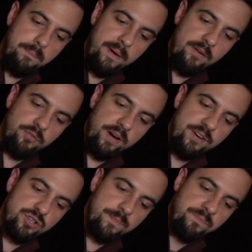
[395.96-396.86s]

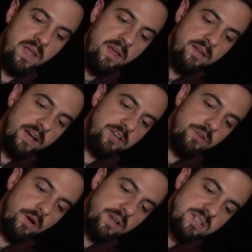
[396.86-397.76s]
beverage. Now you do
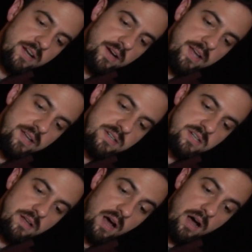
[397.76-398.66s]
notice it
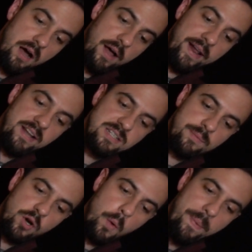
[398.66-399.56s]
is
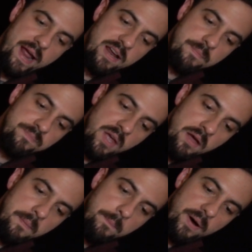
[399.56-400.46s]
somewhat opaque,
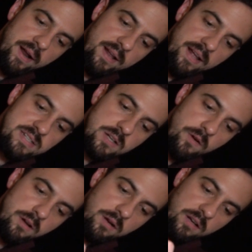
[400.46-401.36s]
but it's
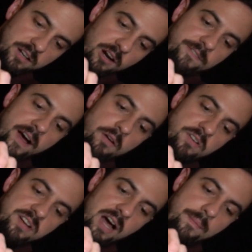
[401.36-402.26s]
going to clarify
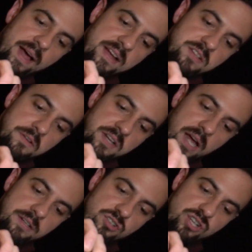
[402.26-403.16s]
over time as those
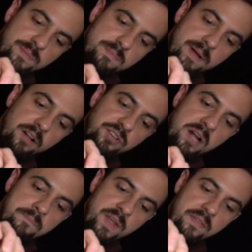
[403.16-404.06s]
ice chips melt
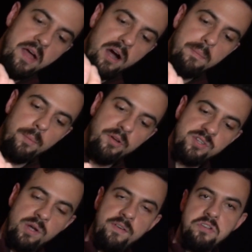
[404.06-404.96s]
and the air bubbles
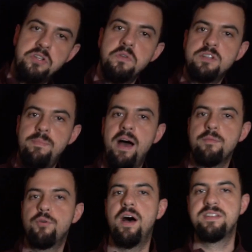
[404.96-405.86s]
that we've induced by
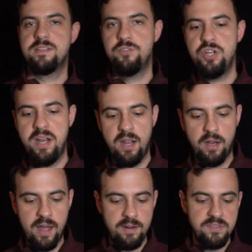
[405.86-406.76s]
the process of shaking
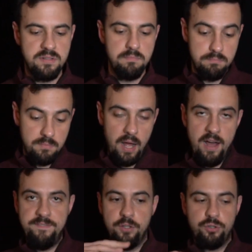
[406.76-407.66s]
kind
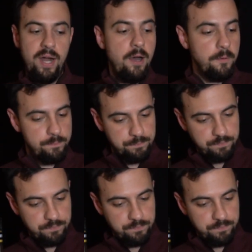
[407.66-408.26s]
of filter out.